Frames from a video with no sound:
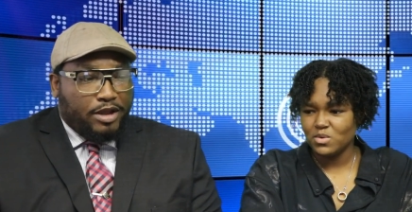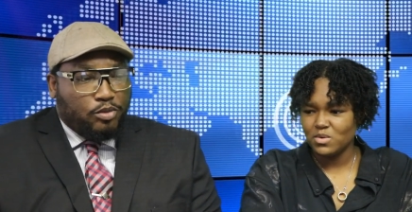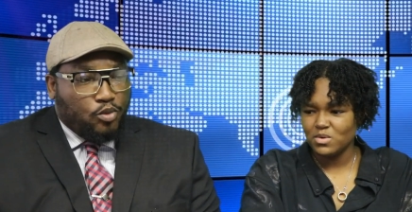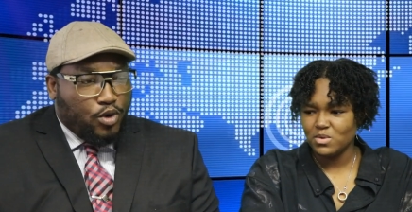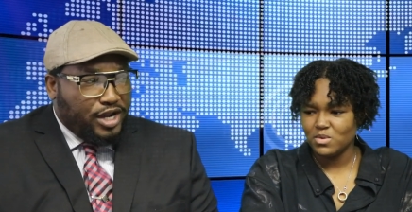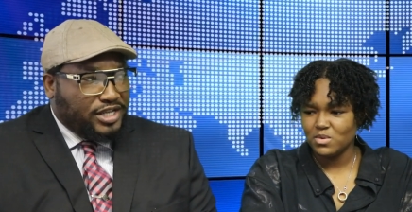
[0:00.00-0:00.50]

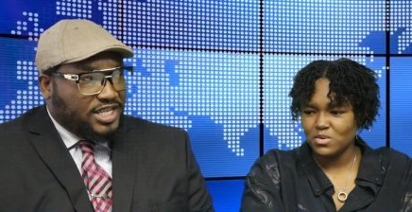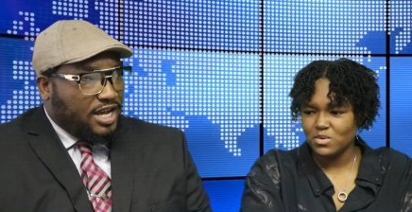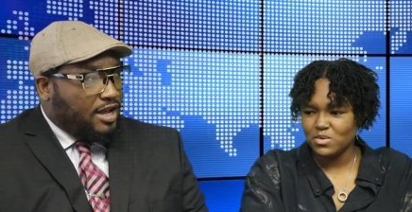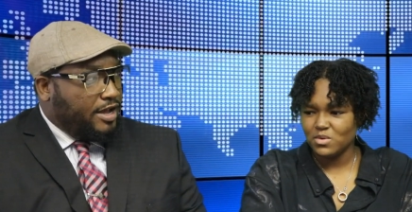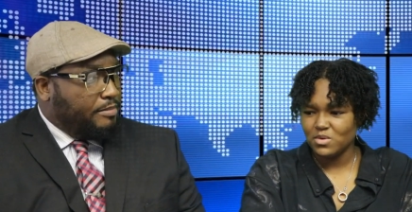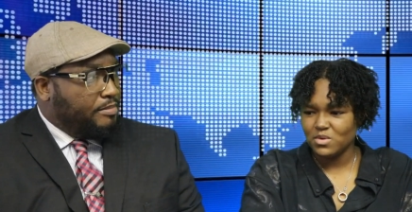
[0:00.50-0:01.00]
Speaker 1: at one
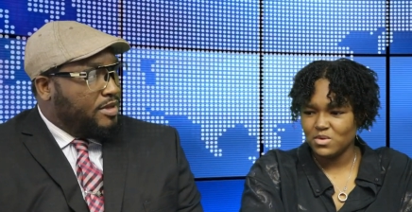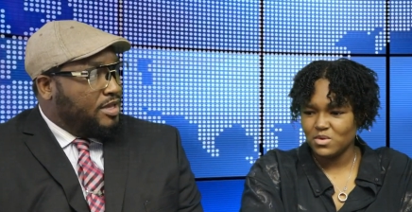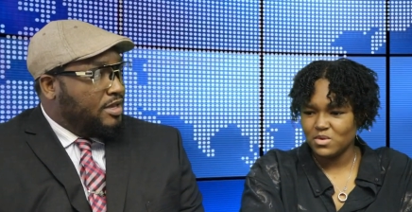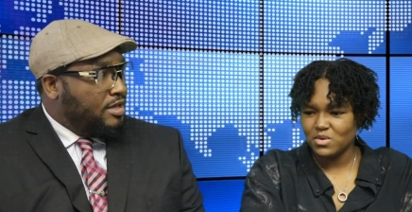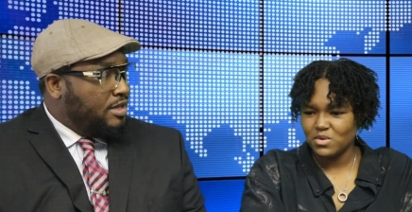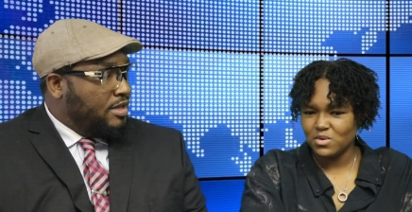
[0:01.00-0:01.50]
time?
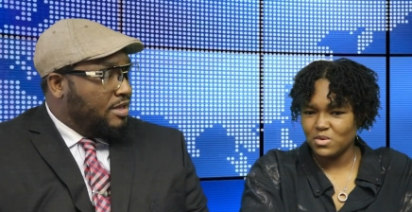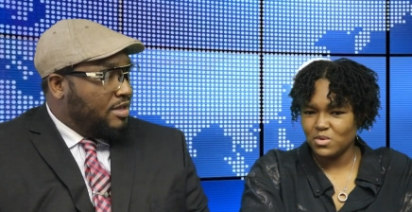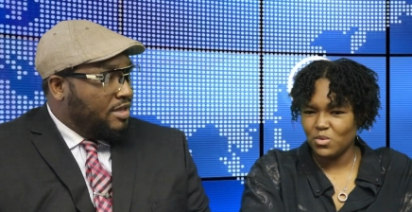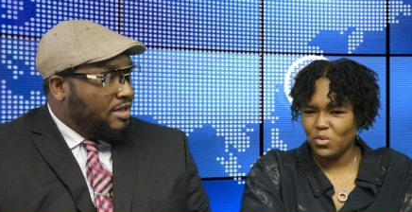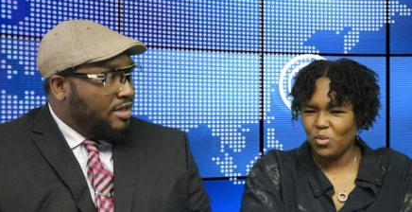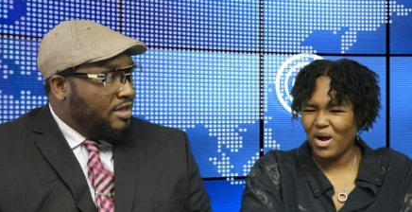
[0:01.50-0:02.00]

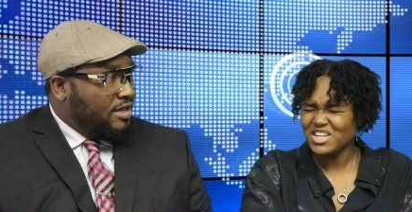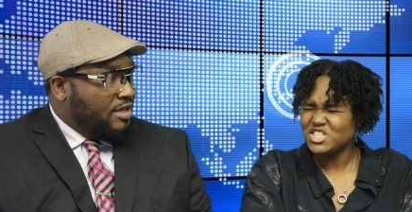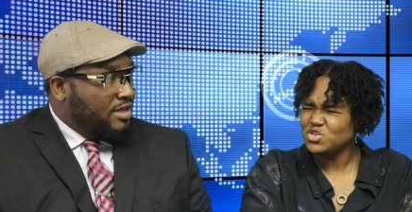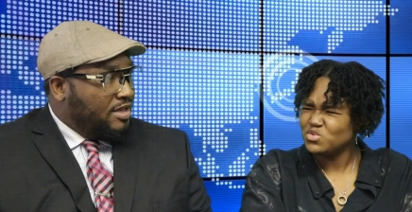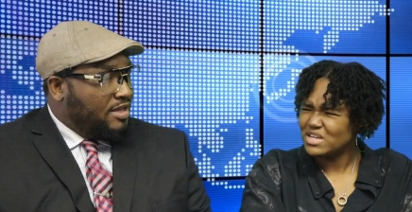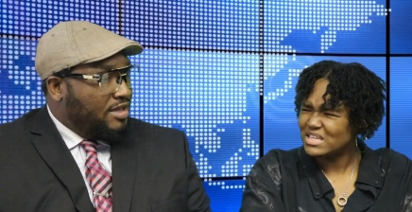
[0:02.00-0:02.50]
Speaker 2: Why
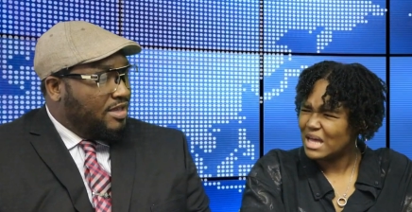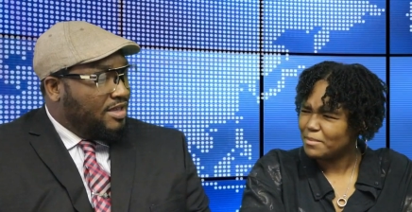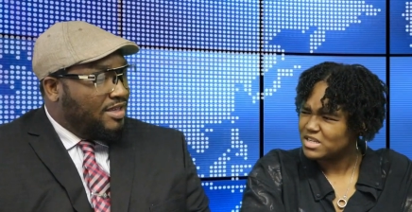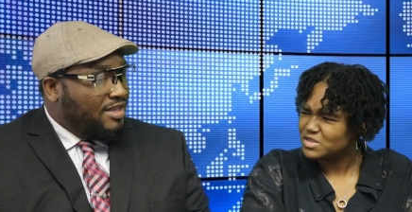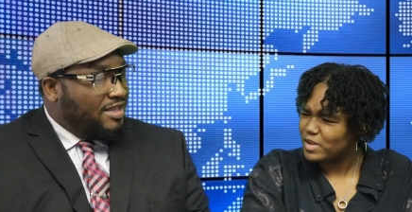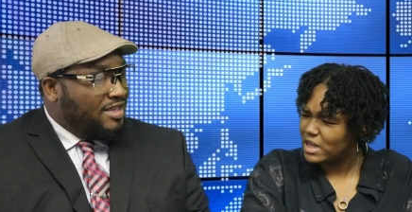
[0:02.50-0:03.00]
do you need
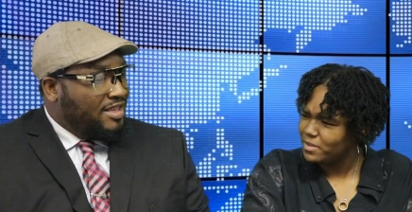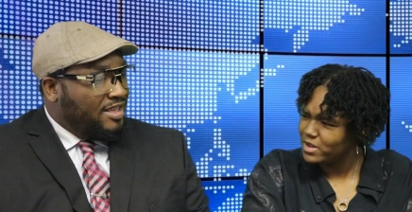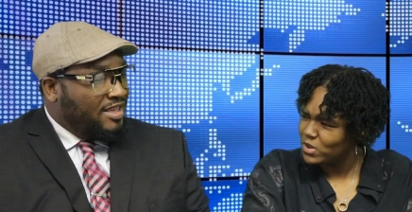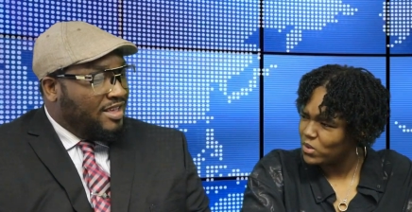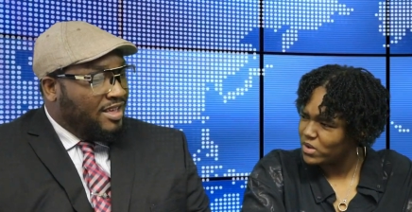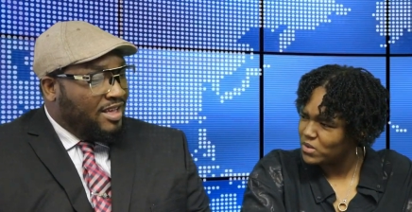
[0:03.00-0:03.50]
that much
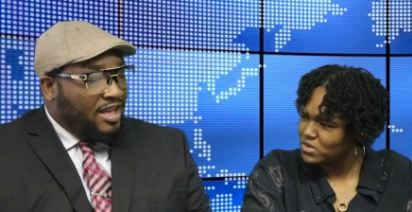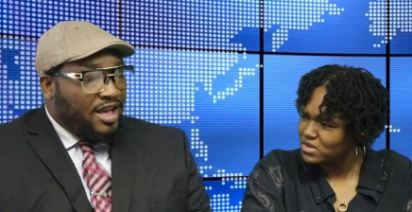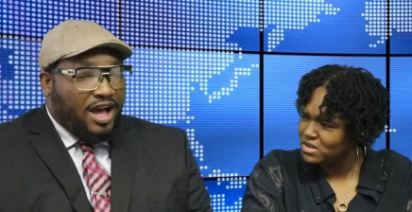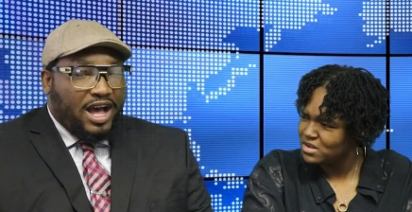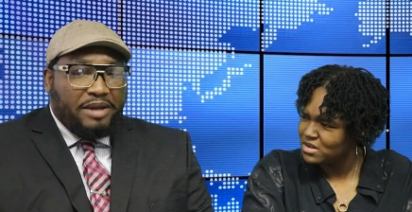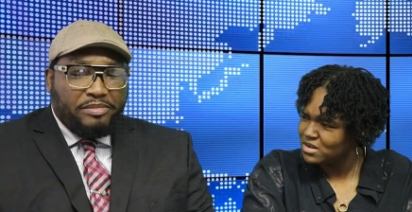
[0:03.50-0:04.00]
baby oil?
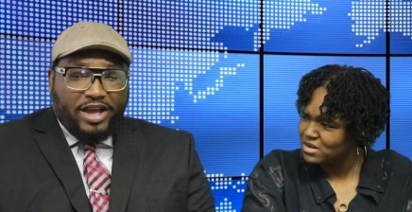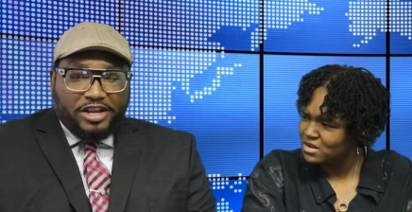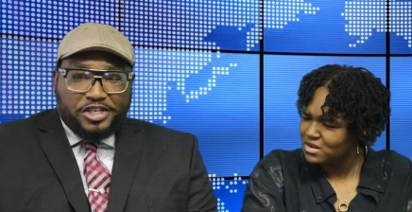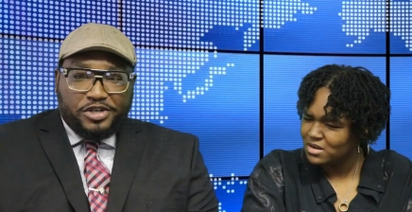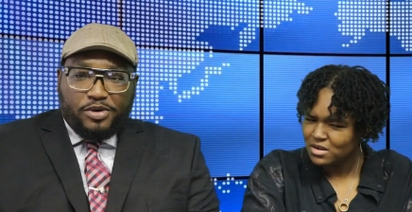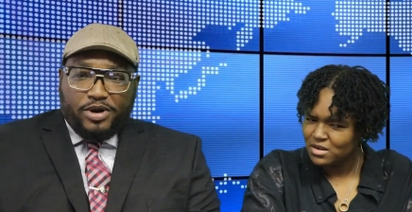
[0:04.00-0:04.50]
Speaker 1: I'm
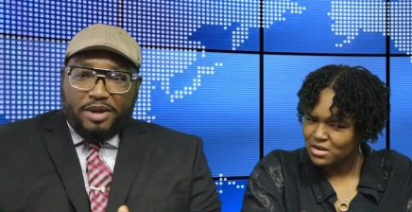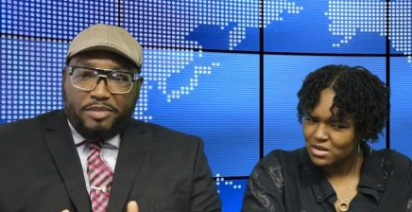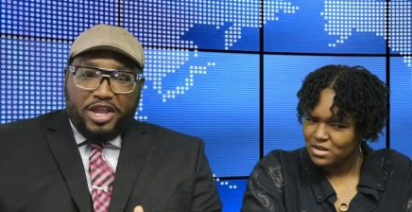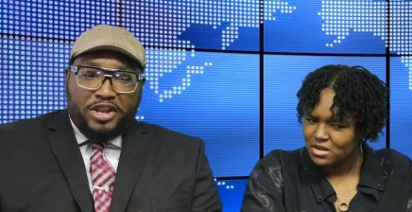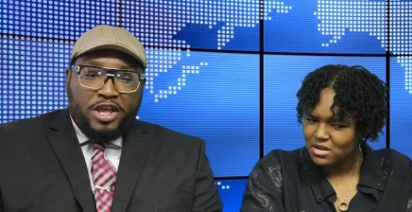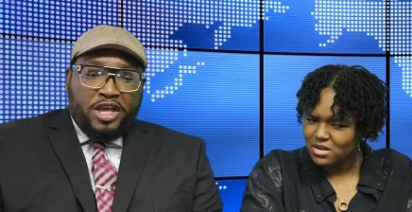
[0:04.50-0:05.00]
not sure. I
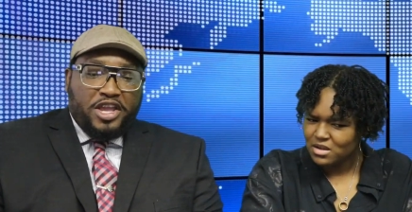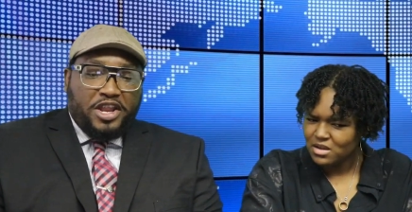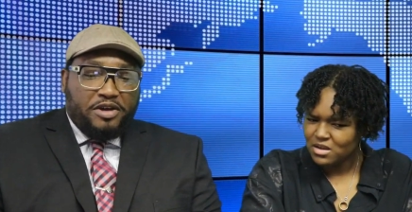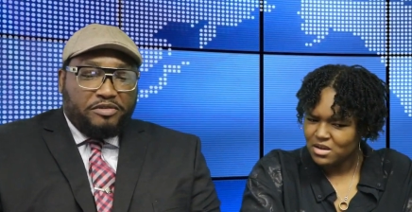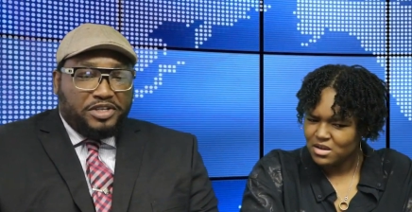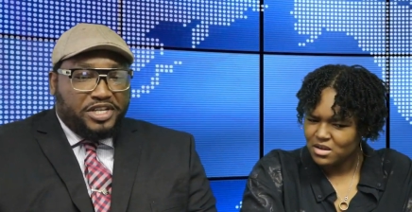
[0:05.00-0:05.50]
mean,
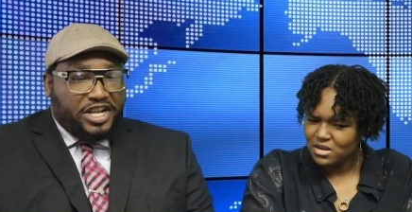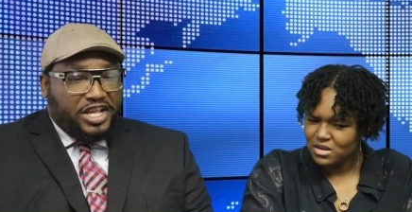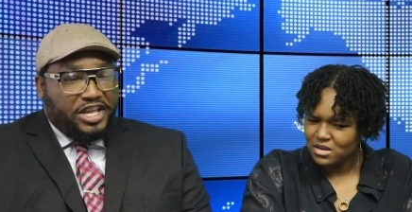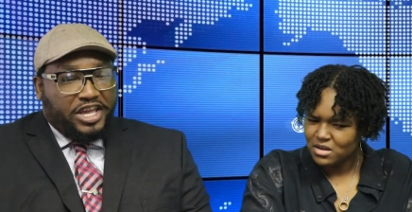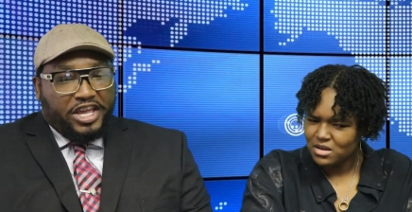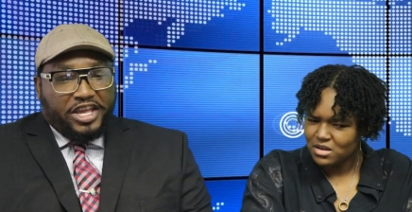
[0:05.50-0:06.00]
you know,
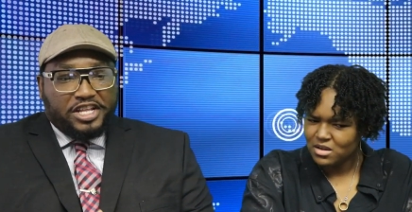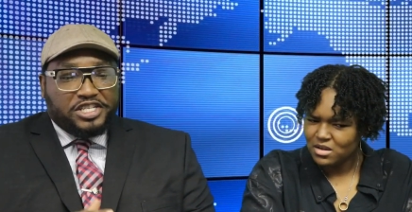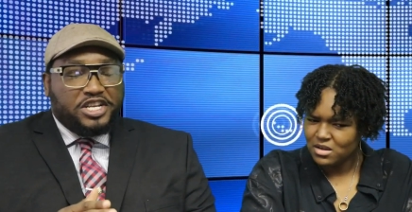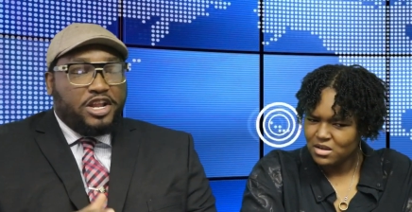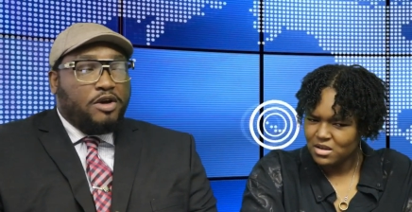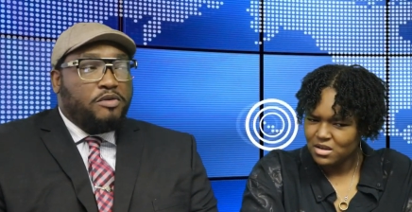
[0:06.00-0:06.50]
Diddy, he
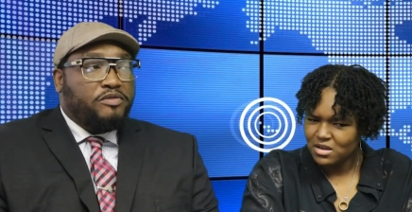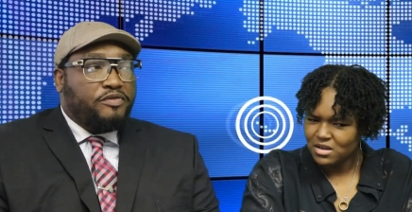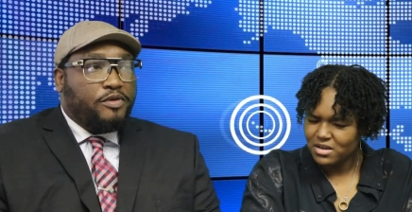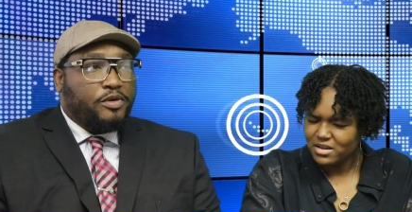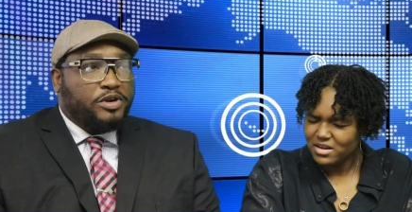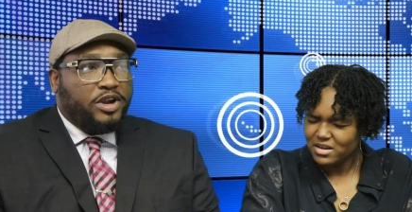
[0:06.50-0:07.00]
is known
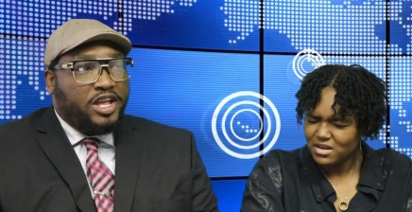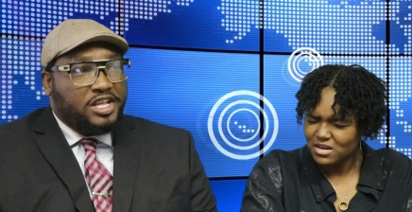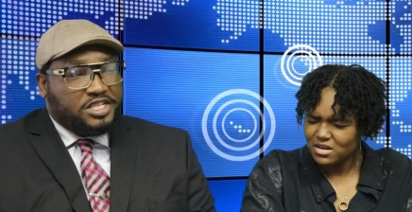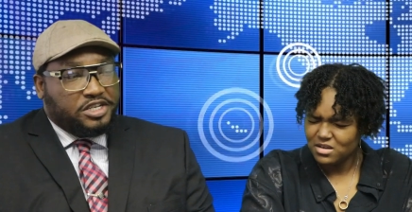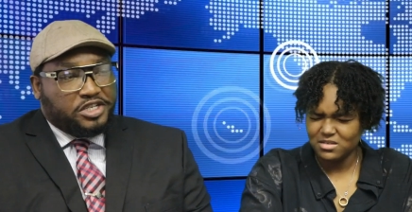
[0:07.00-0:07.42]
for his